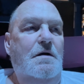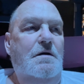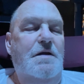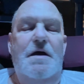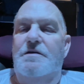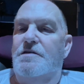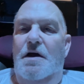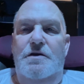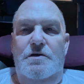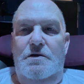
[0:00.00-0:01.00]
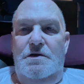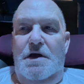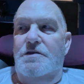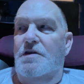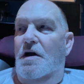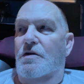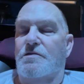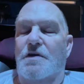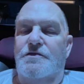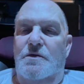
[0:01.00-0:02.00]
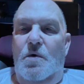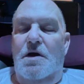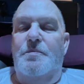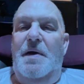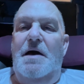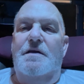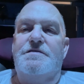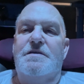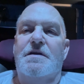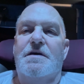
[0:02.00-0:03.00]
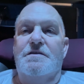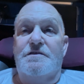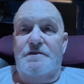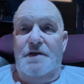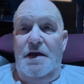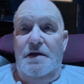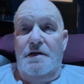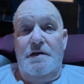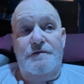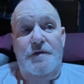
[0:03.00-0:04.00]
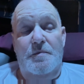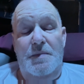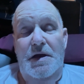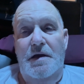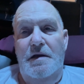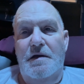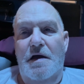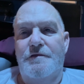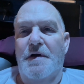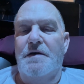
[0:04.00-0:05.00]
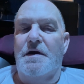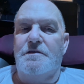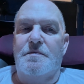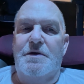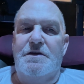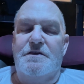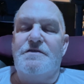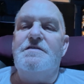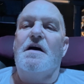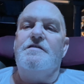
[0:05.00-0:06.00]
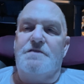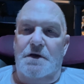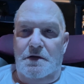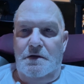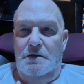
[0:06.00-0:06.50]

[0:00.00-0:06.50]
Netanyahu, Netanyahu doesn't want a Palestinian state. And for me, I find that to be disgusting.